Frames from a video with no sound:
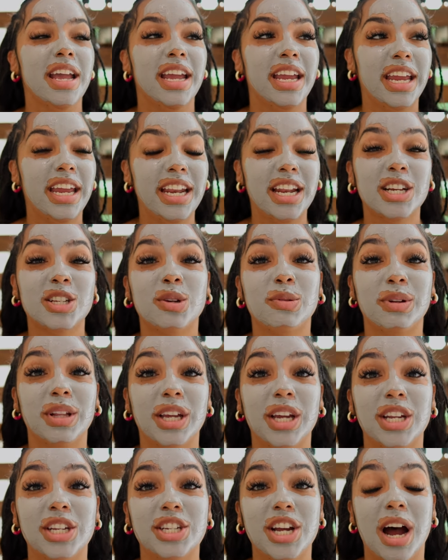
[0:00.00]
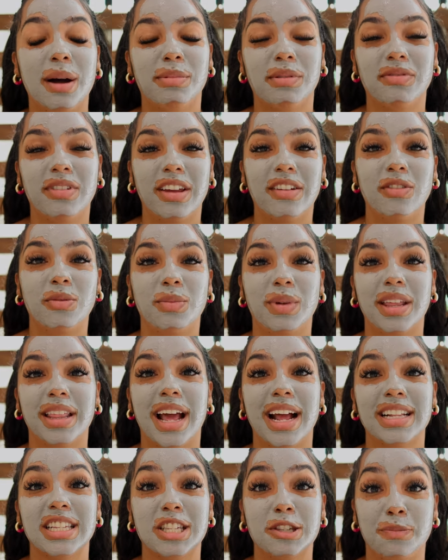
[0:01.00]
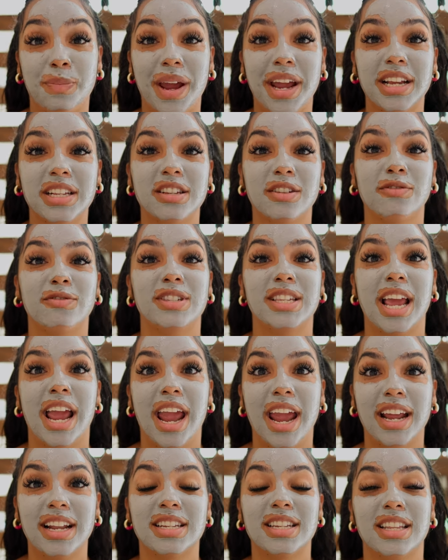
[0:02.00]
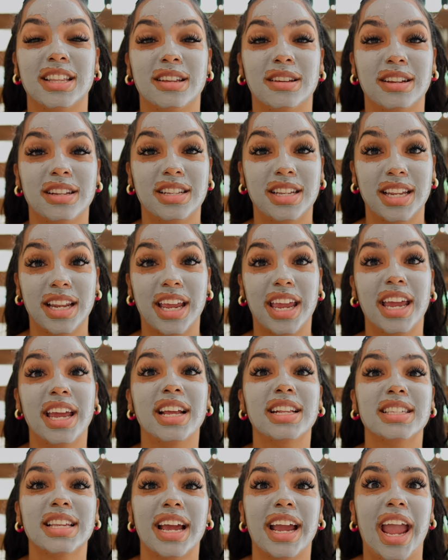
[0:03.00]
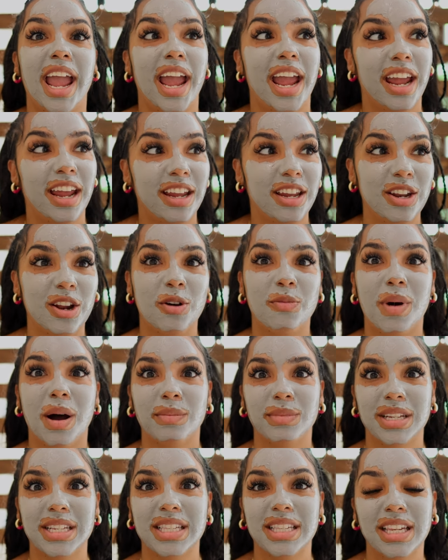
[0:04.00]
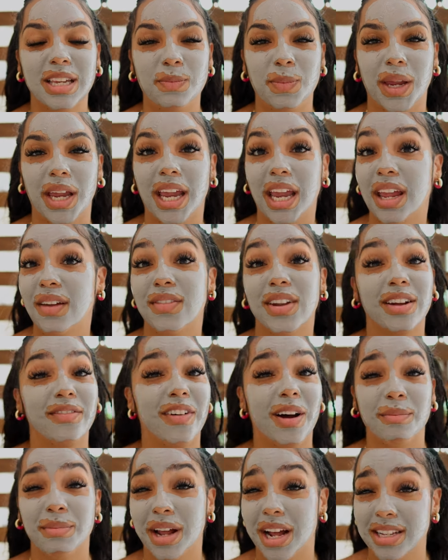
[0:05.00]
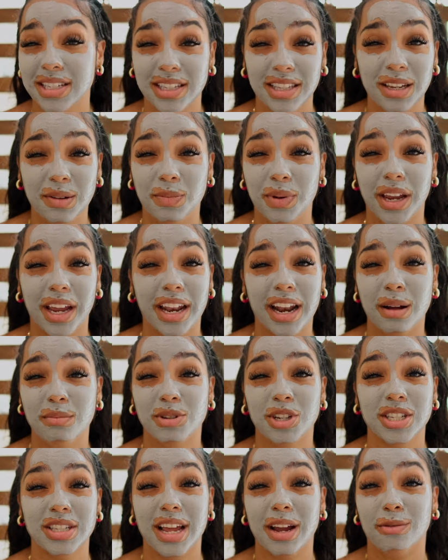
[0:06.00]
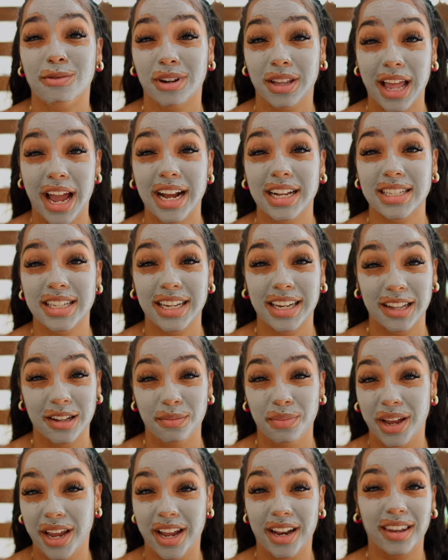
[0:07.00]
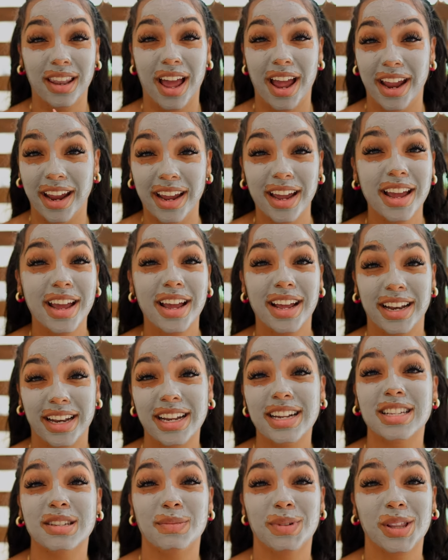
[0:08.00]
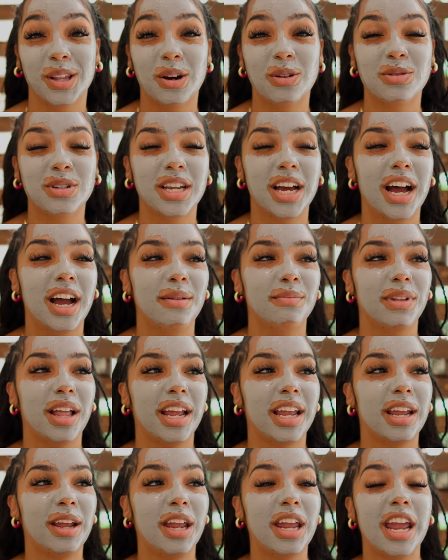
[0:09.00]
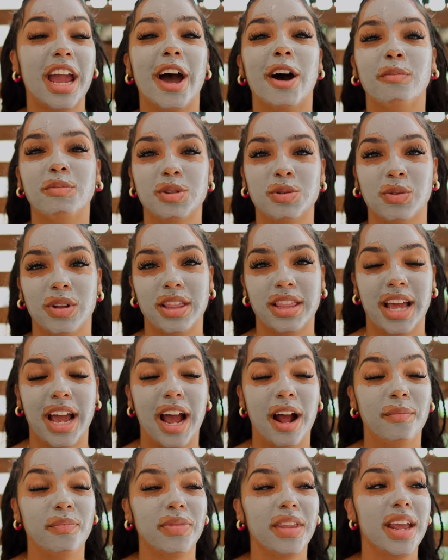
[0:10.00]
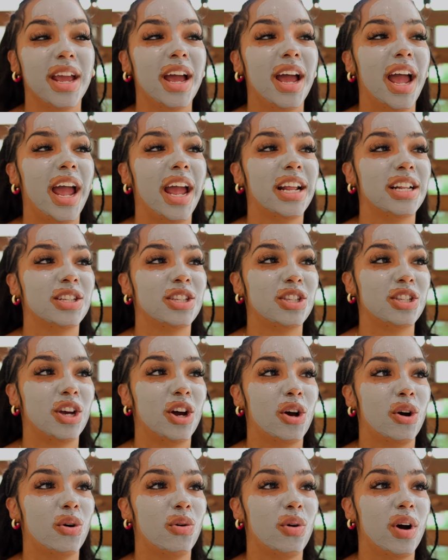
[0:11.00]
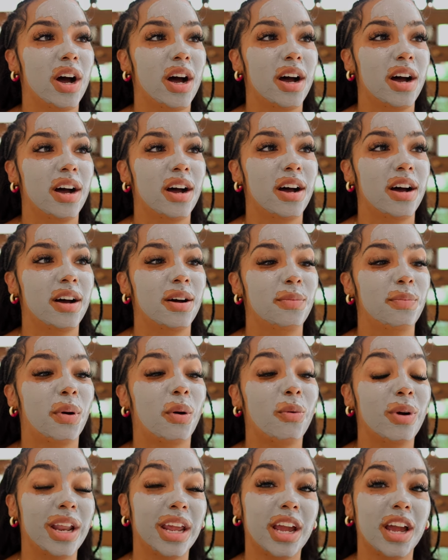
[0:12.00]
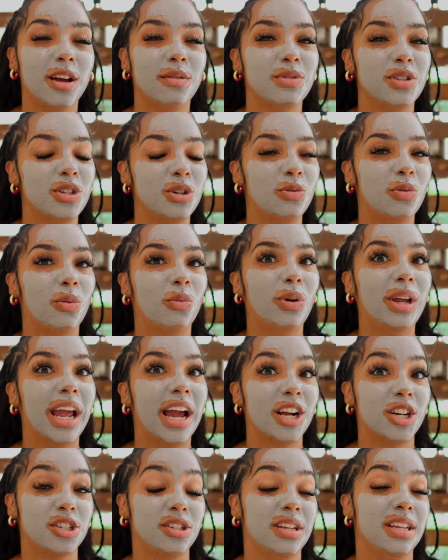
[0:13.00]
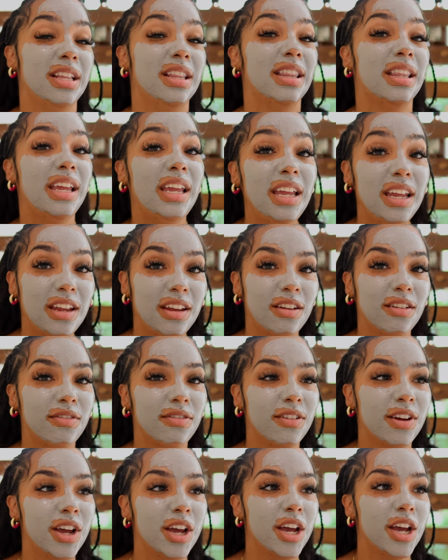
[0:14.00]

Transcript: he does a really good job of giving me that space of saying to the to the kids like, "Hey, you know, mommy's sleeping." Even if I'm not sleeping and I'm just like relaxing in the bed, like need some alone time, like he helps with that. And so, uh, but when it comes to when we actually leave,